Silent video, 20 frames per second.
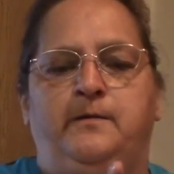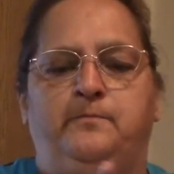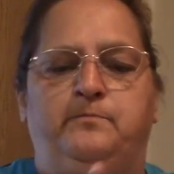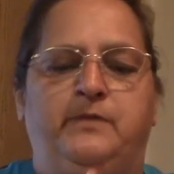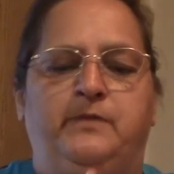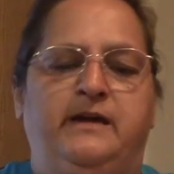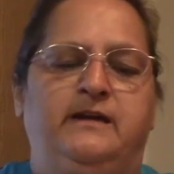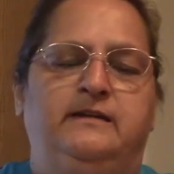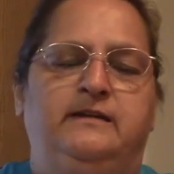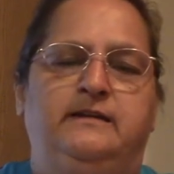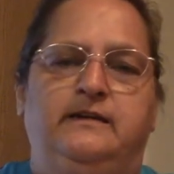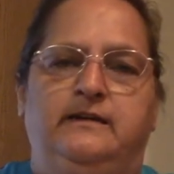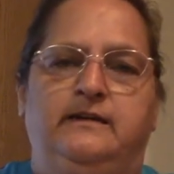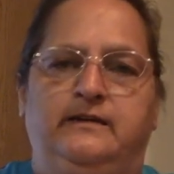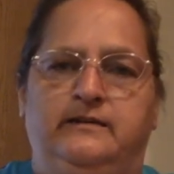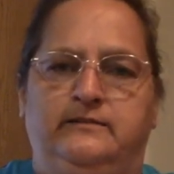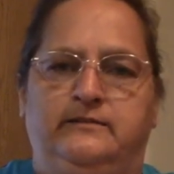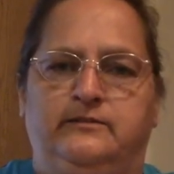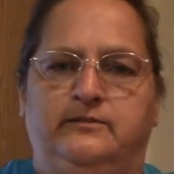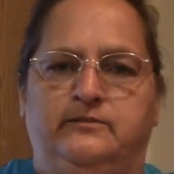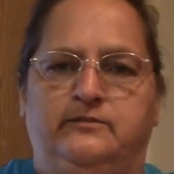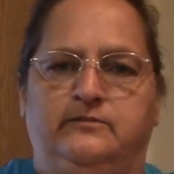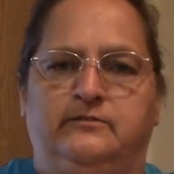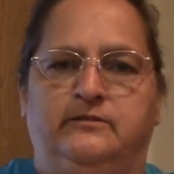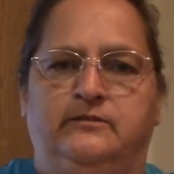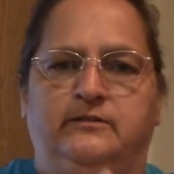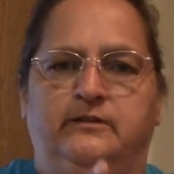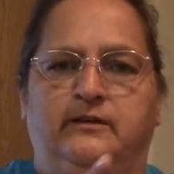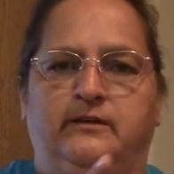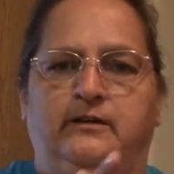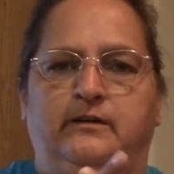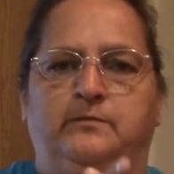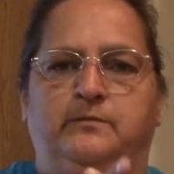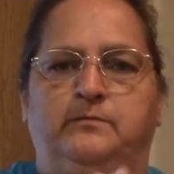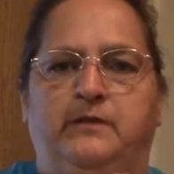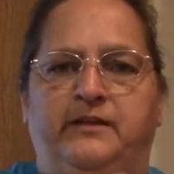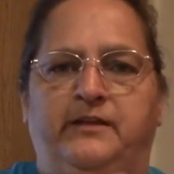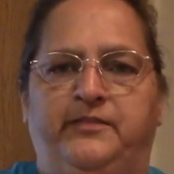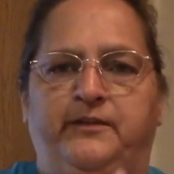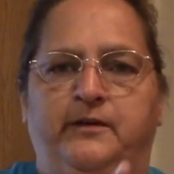band-aids on uh,
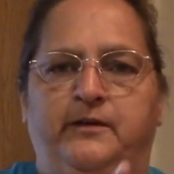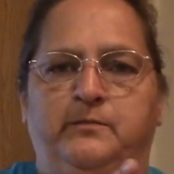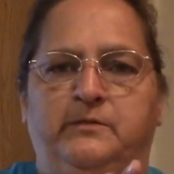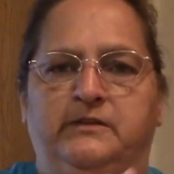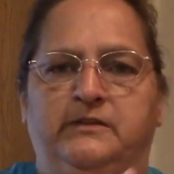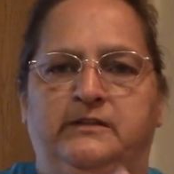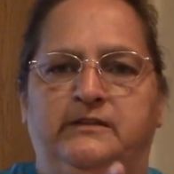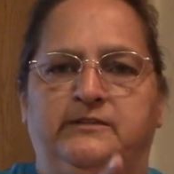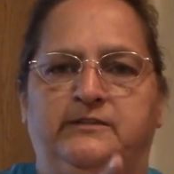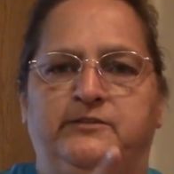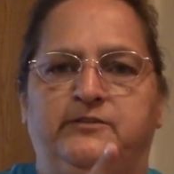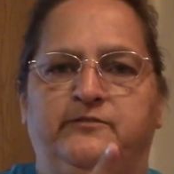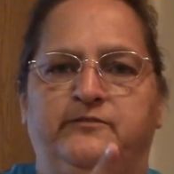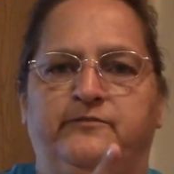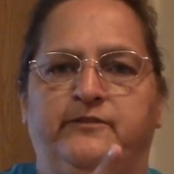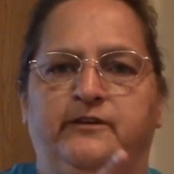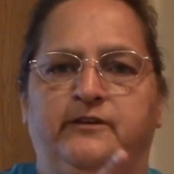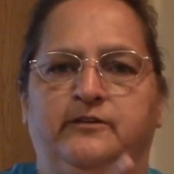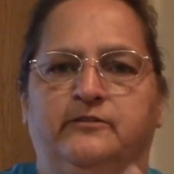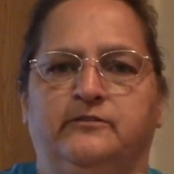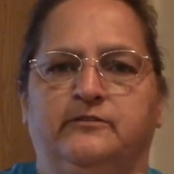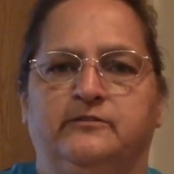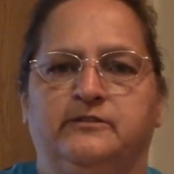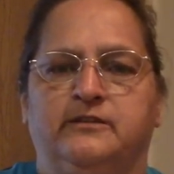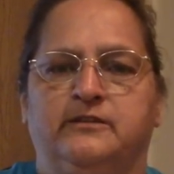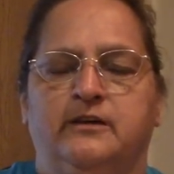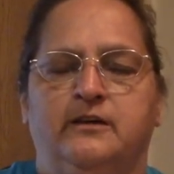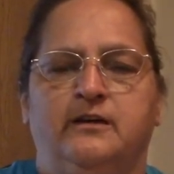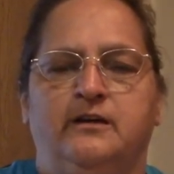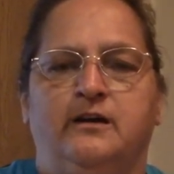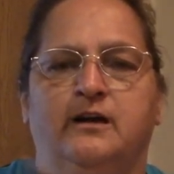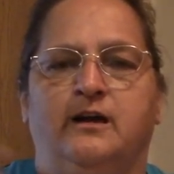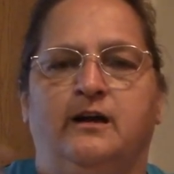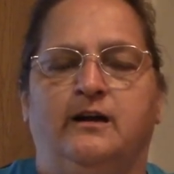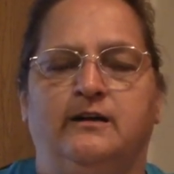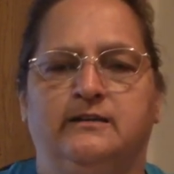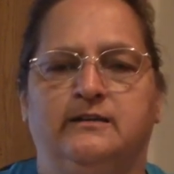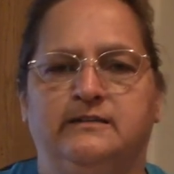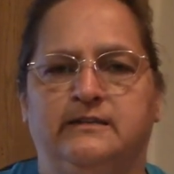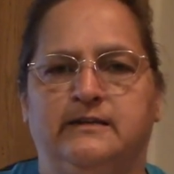my thumb and these two fingers
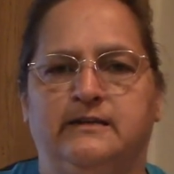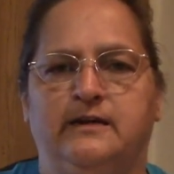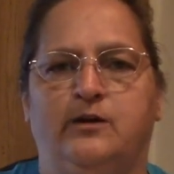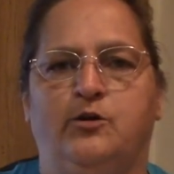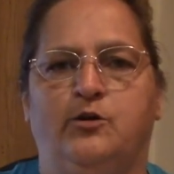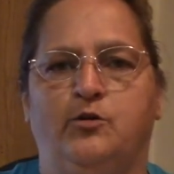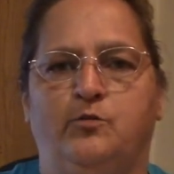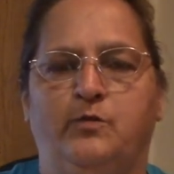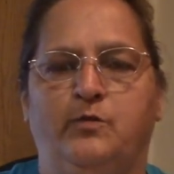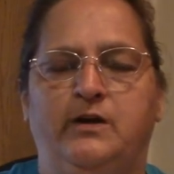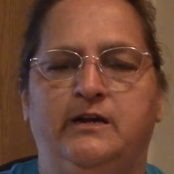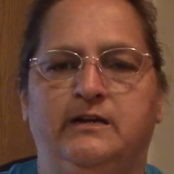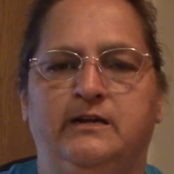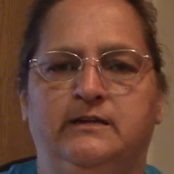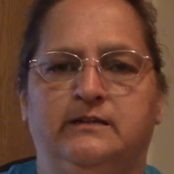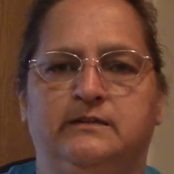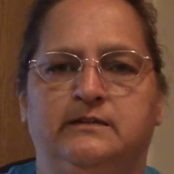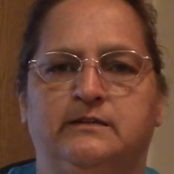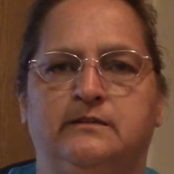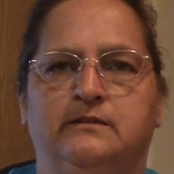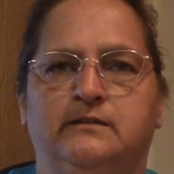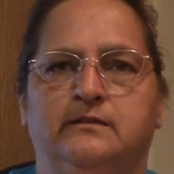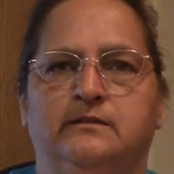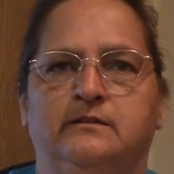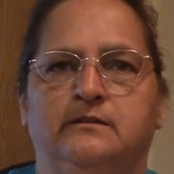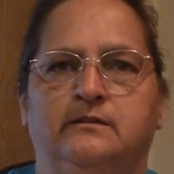because I always